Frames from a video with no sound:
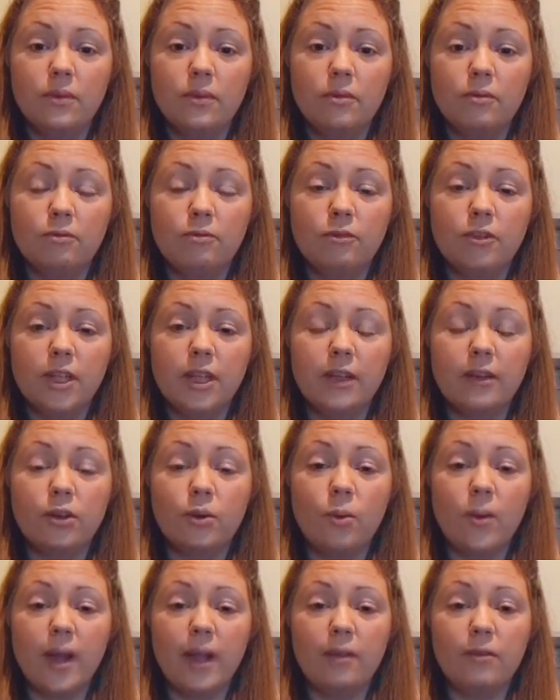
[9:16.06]
And feeling the
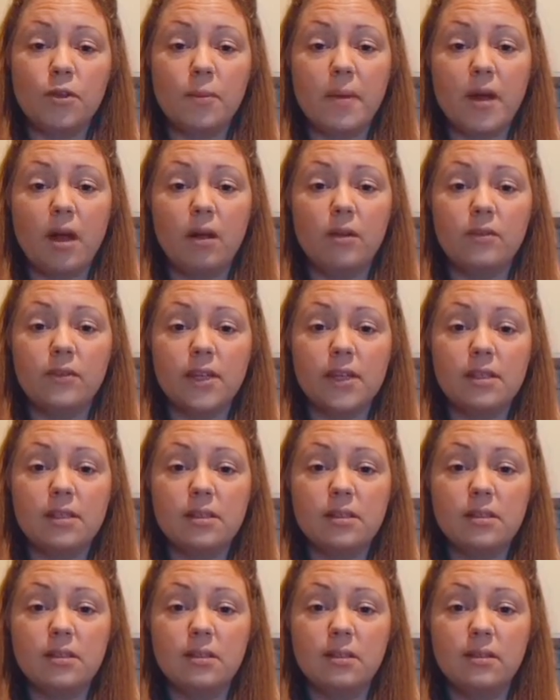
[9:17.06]
weight of the
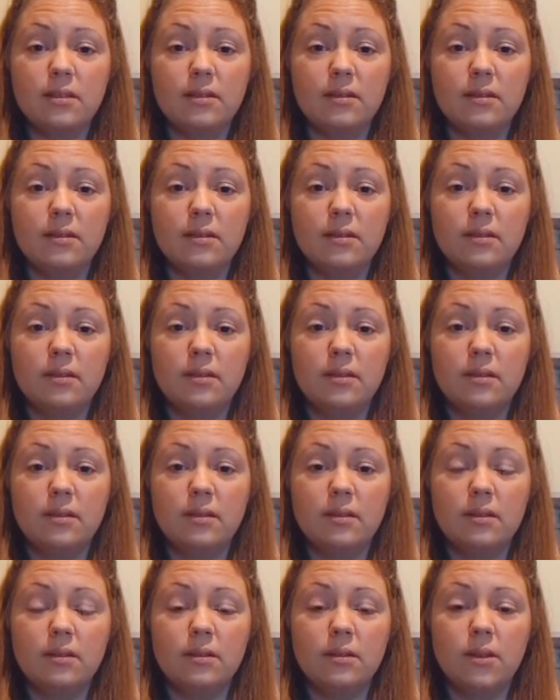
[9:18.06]
pelvis
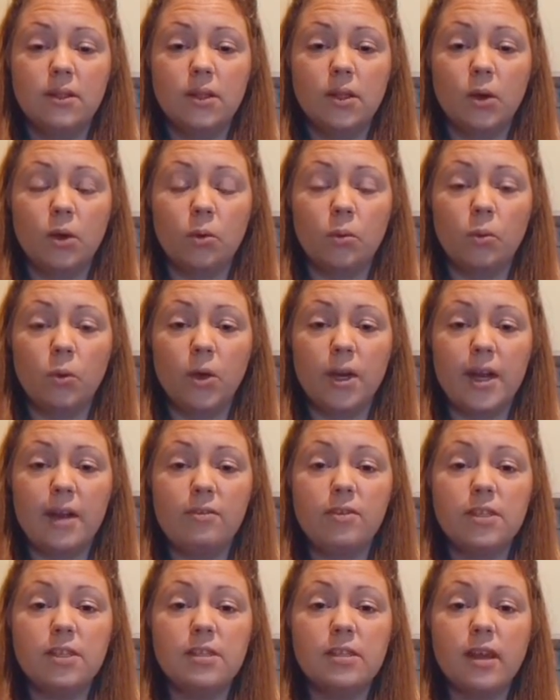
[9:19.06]
on
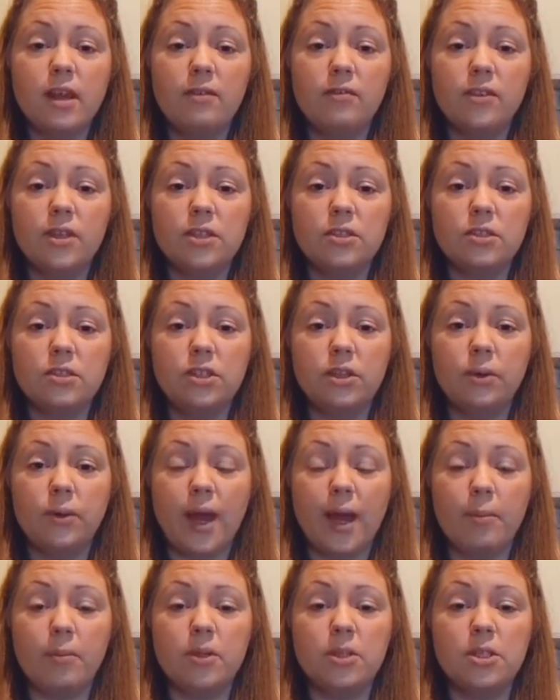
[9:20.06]
whatever surface you
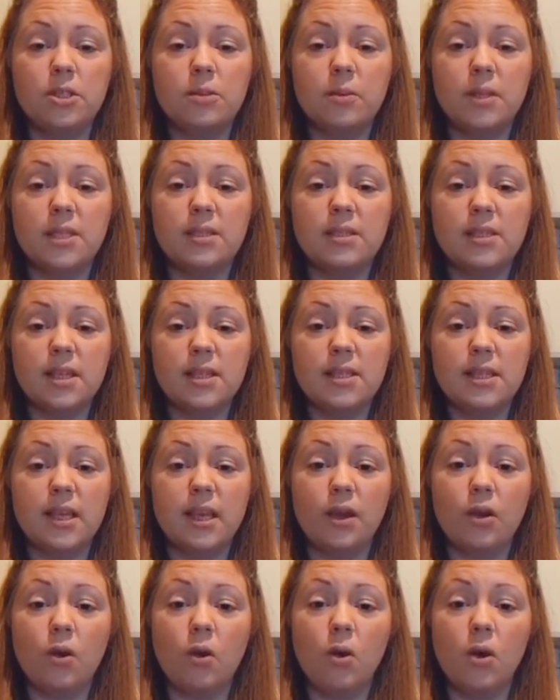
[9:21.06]
happen to be
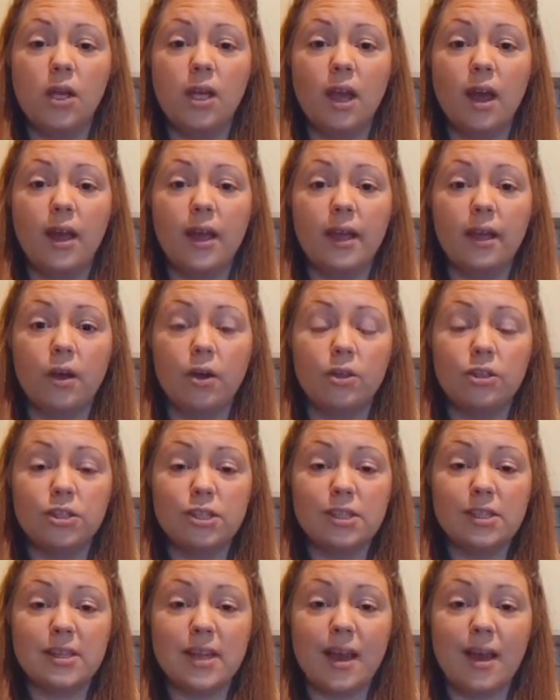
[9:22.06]
sitting or lying on
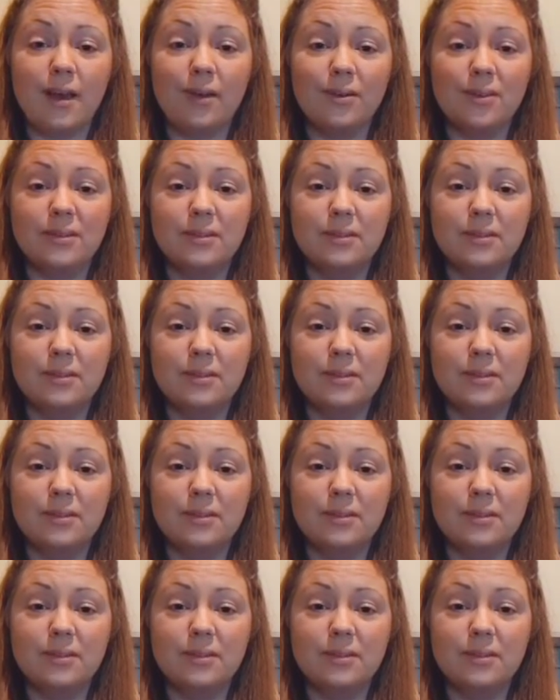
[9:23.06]
just now.